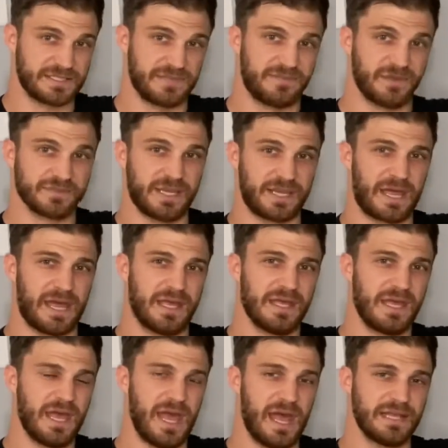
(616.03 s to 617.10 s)
It feels like
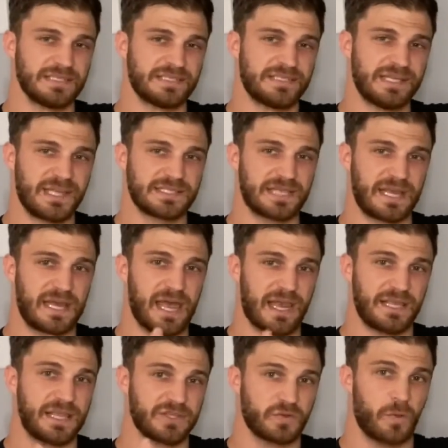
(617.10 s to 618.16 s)
at 6, I kind
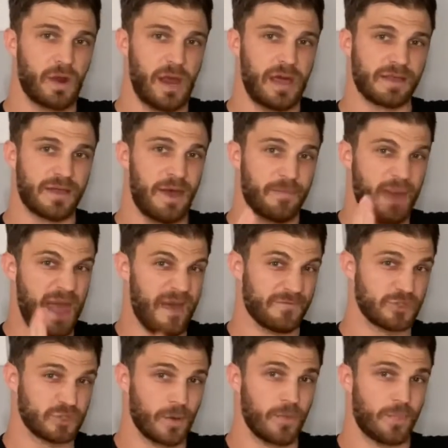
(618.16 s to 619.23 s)
of get to where I'm
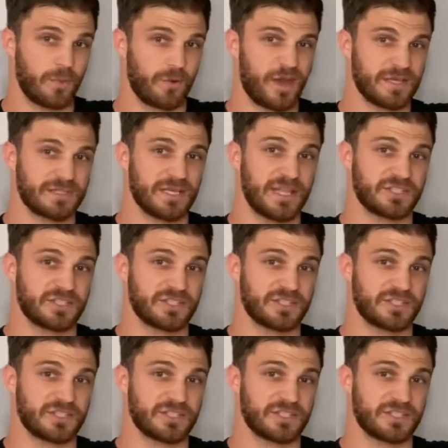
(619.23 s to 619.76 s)
having trouble progressing.